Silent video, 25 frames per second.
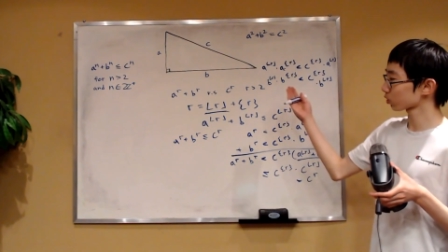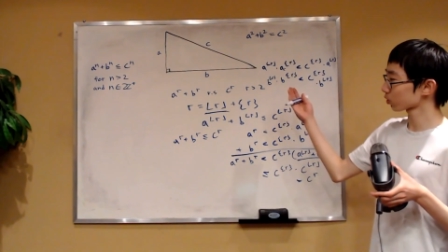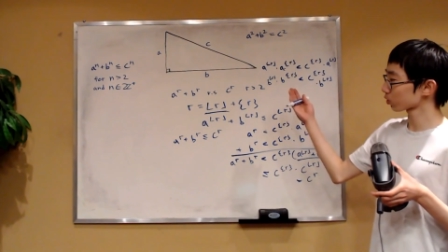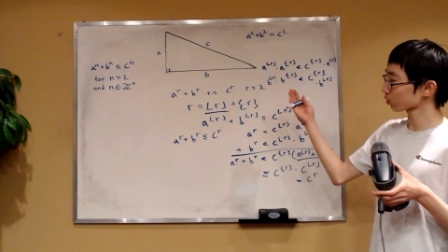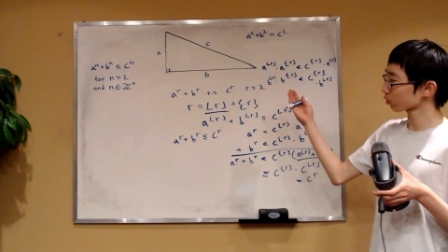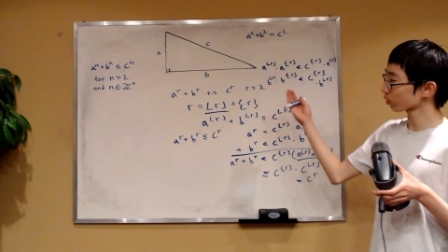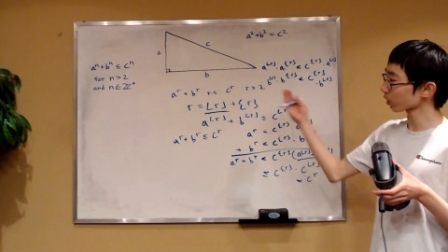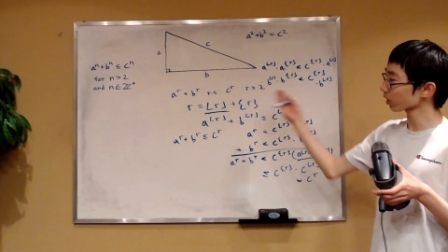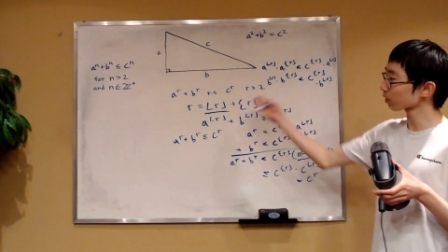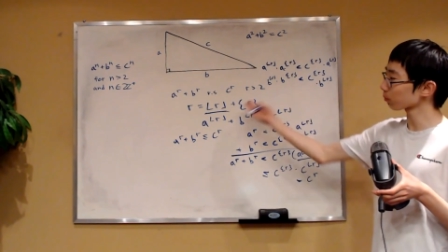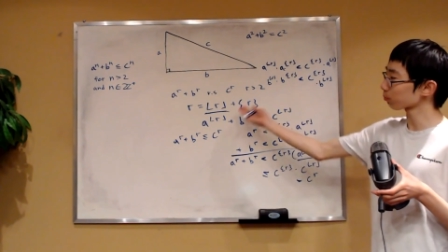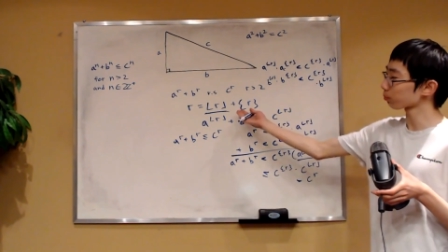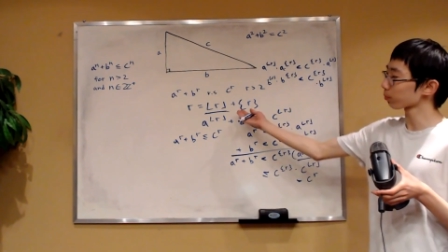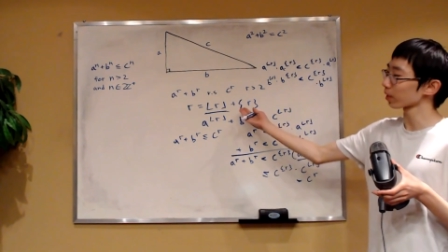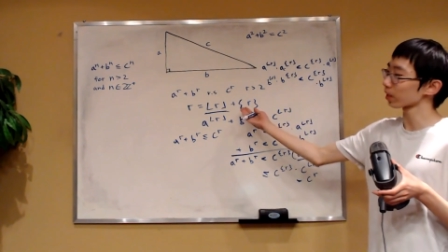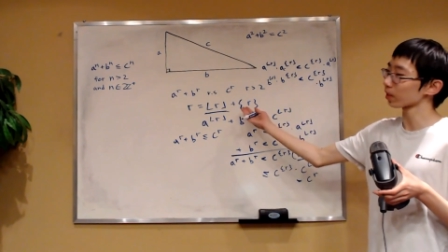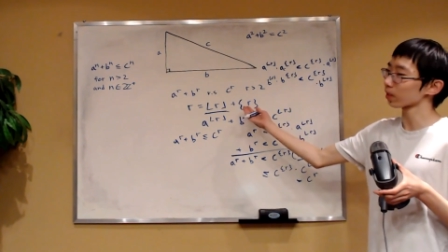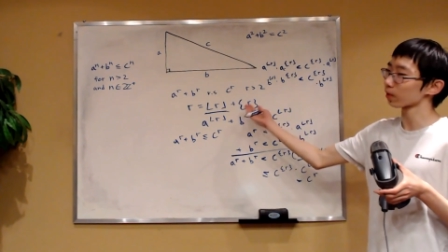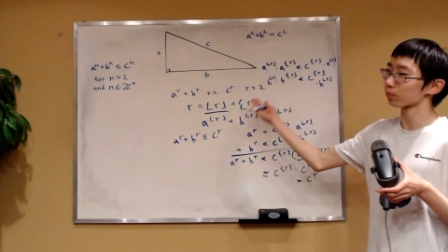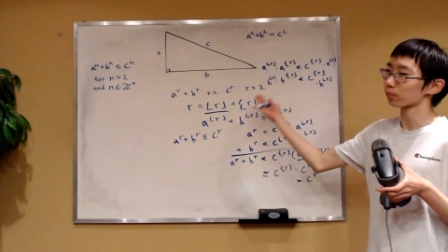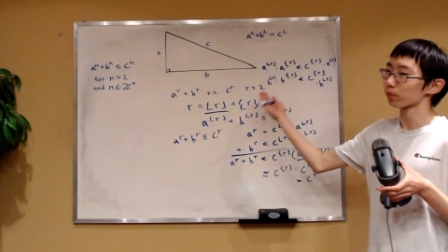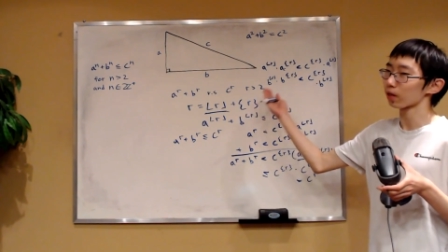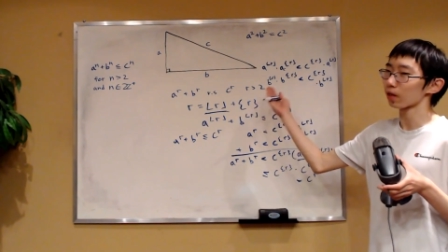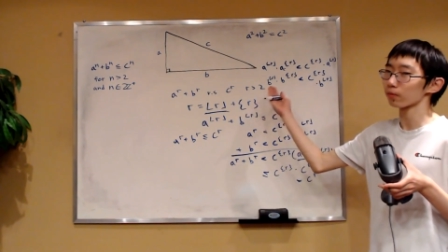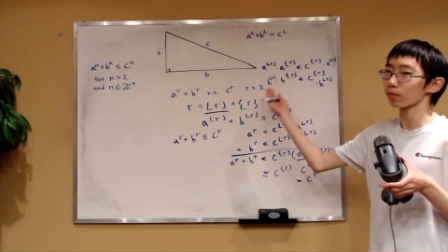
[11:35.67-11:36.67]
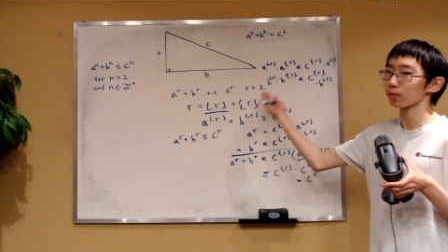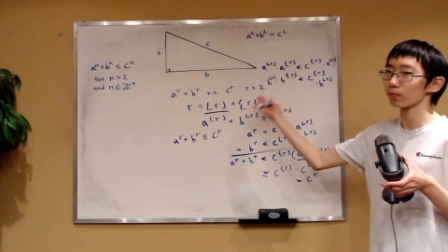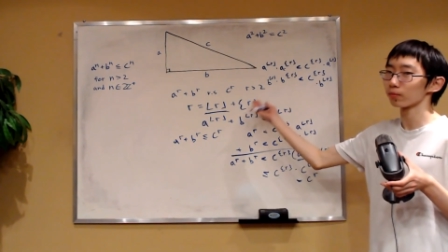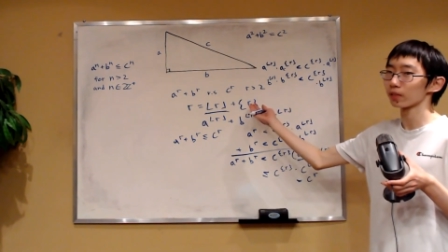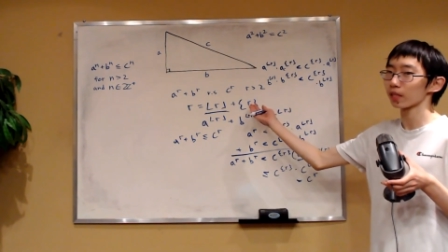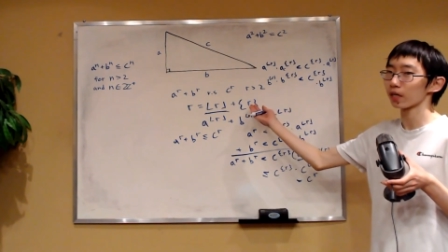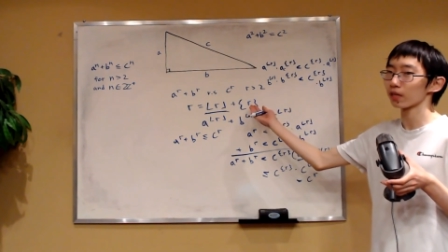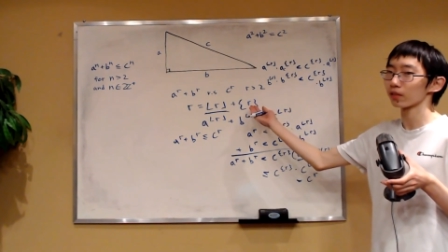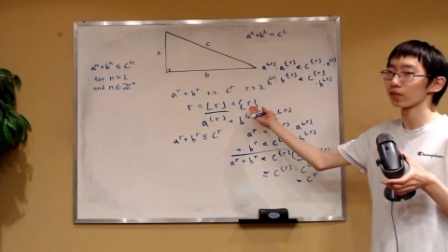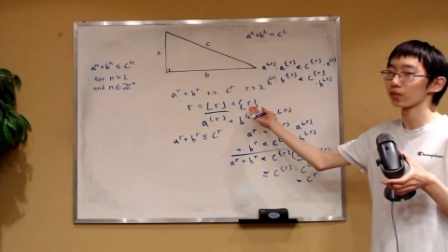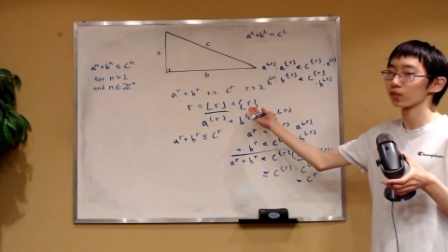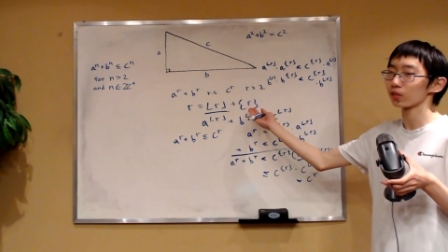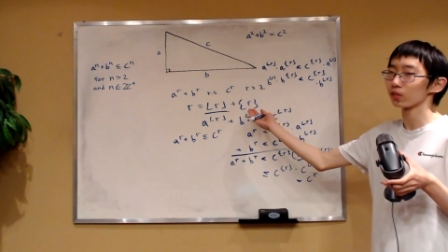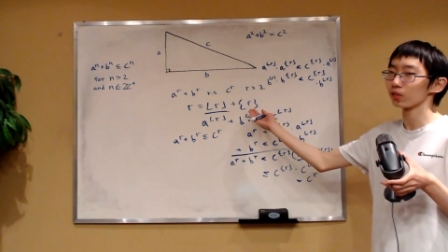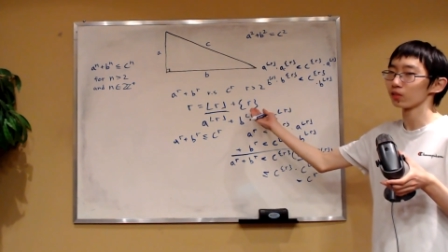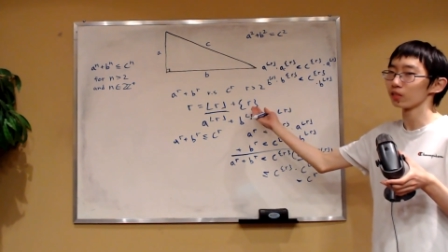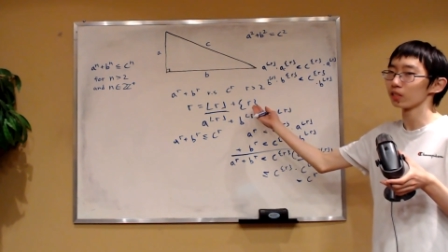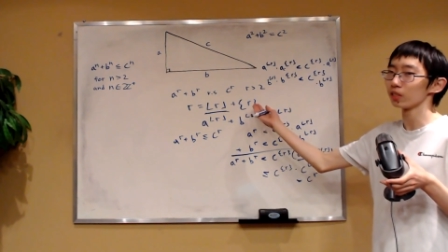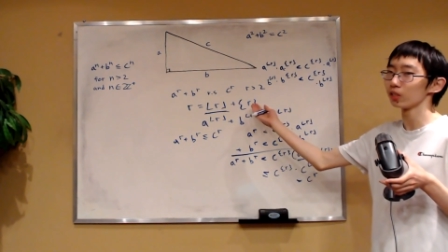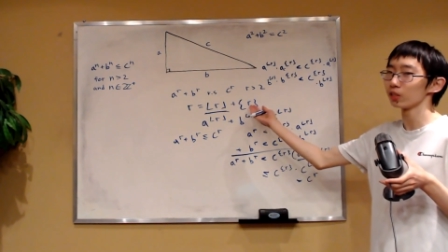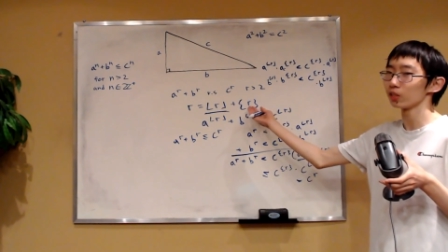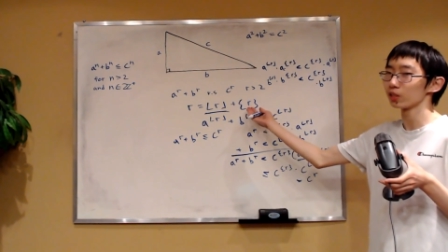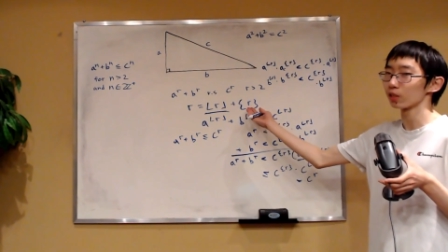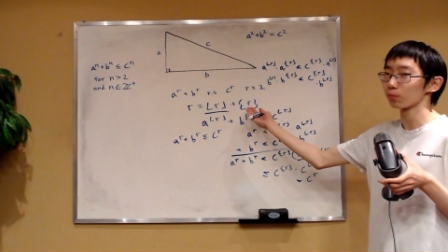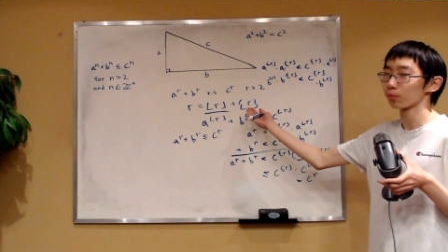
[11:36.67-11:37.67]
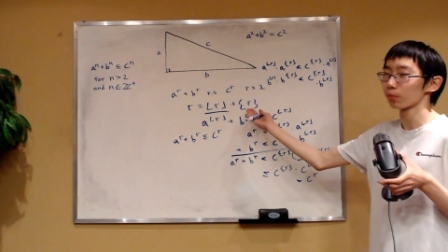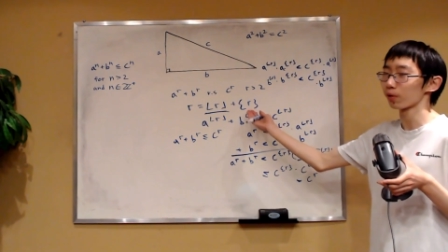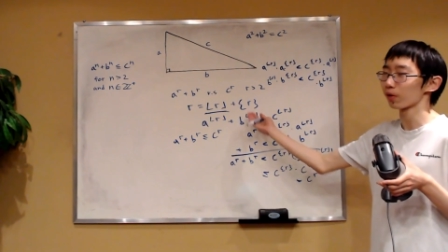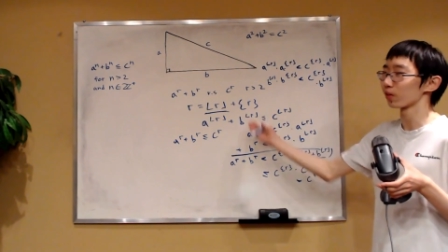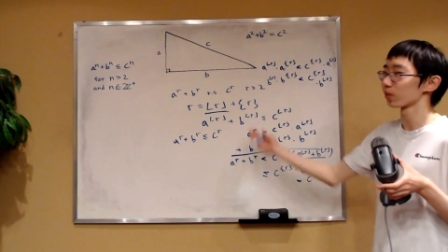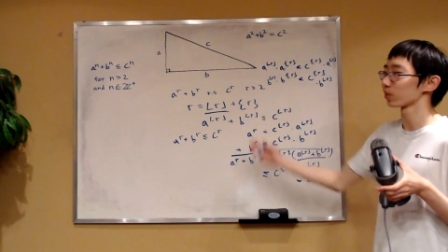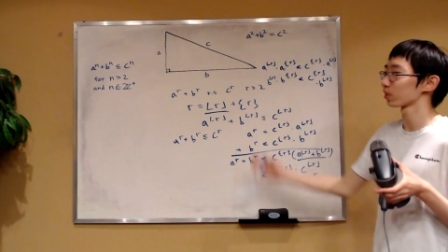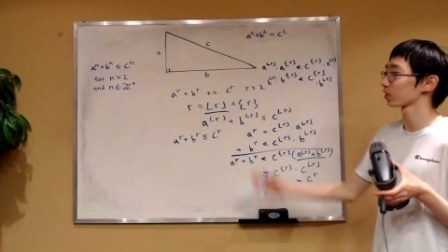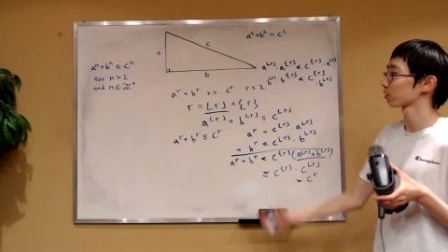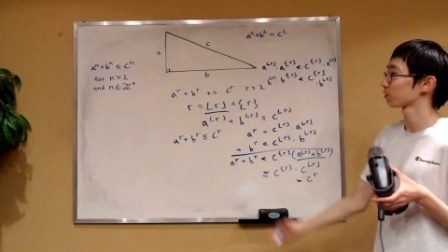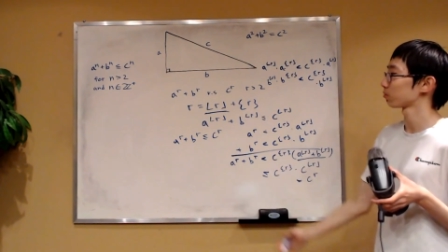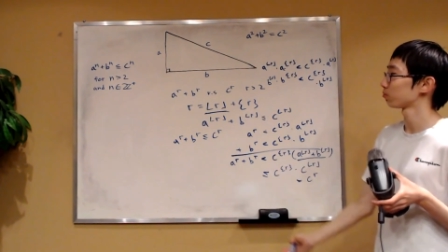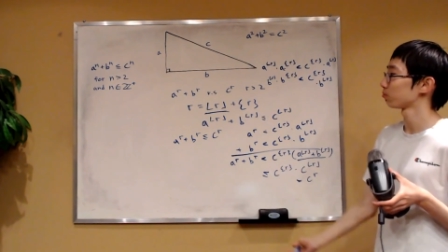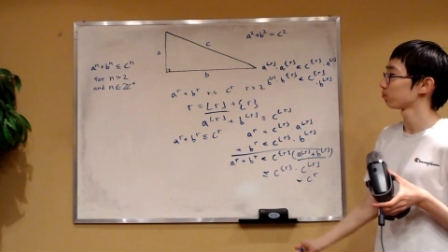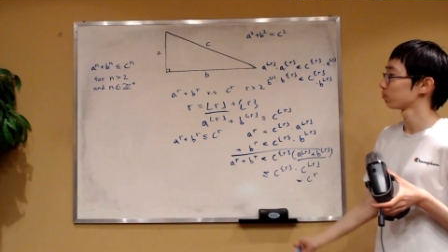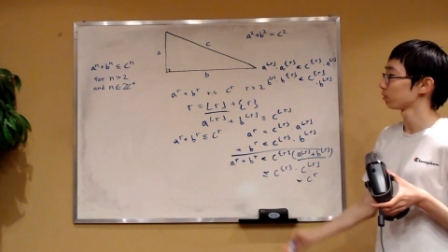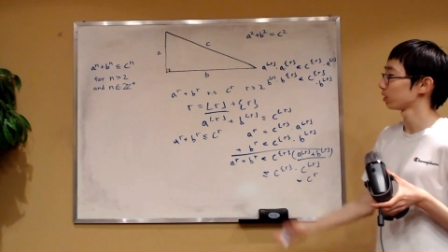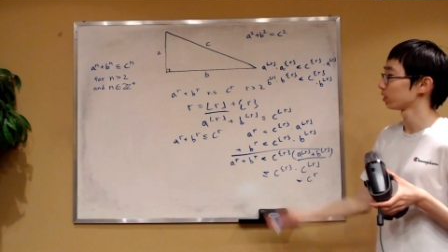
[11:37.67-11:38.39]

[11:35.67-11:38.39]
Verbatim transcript: try to break a problem down into easier parts.